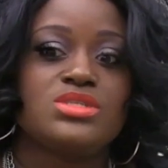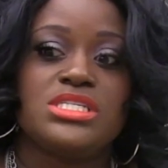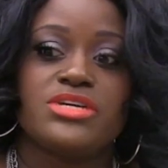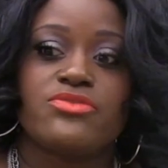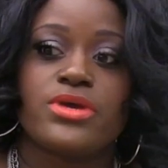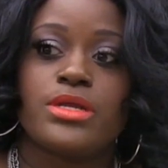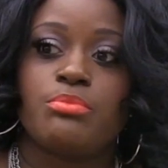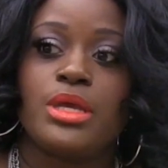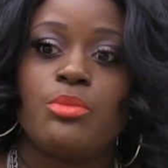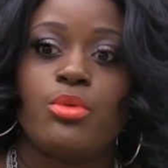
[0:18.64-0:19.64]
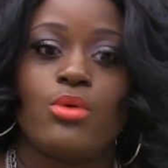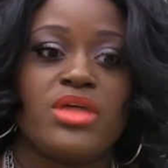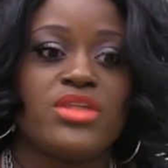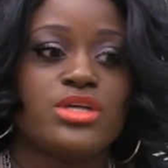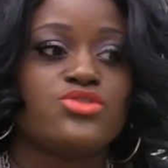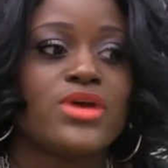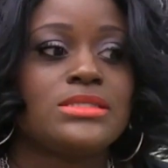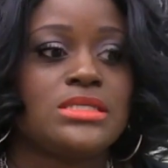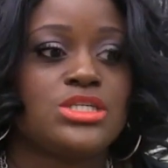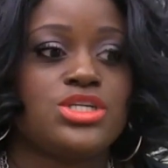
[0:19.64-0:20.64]
different people and their
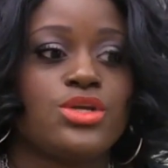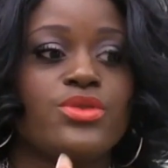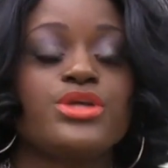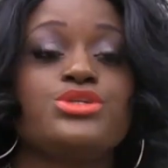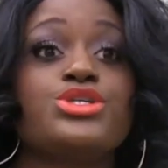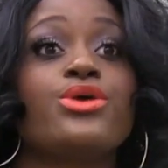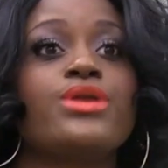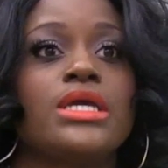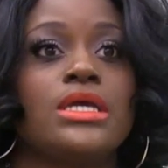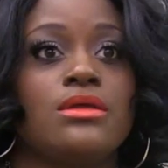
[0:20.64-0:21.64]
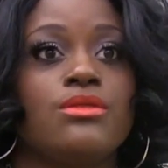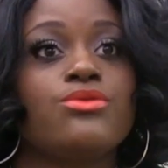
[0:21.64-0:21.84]
transition or their journey